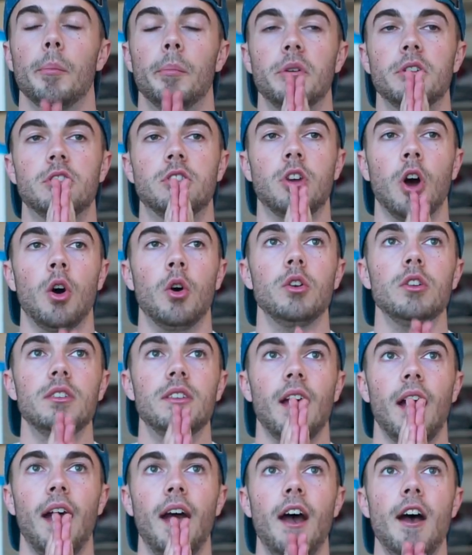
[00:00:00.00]
But don't
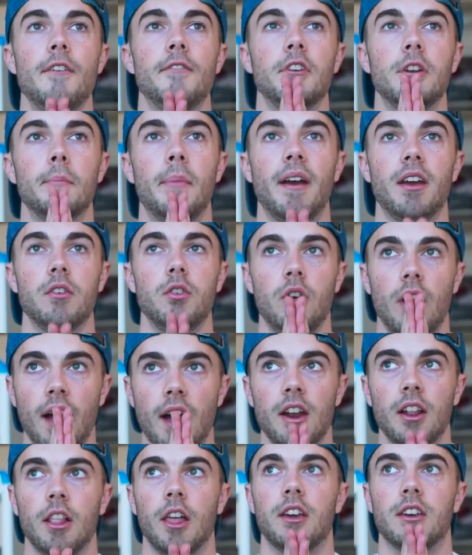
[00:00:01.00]
have in the back of your
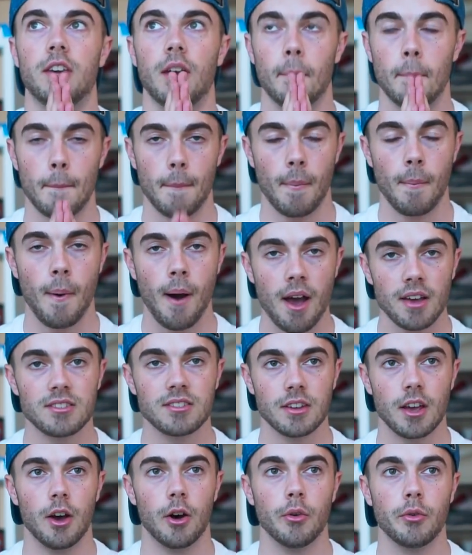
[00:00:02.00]
head, like
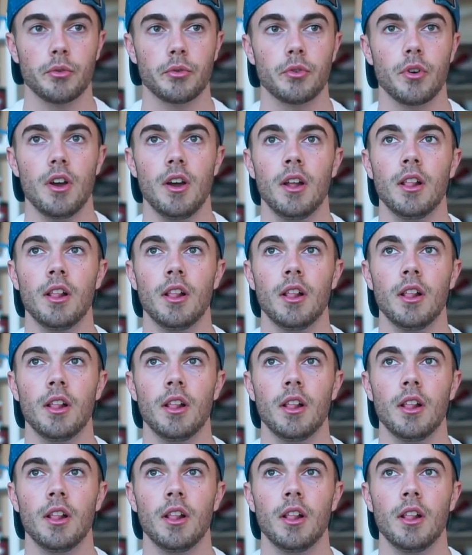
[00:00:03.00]
myself,